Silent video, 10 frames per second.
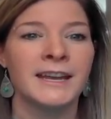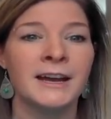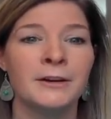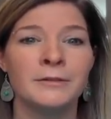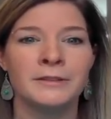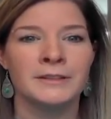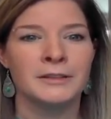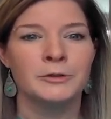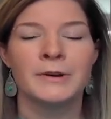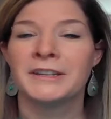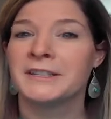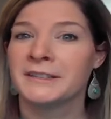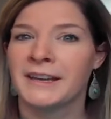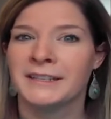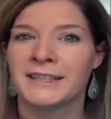Now you want to
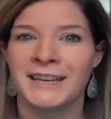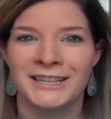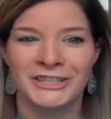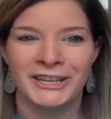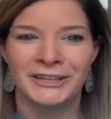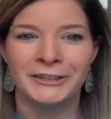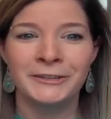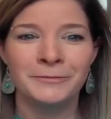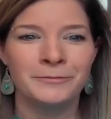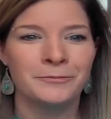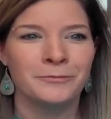select Educator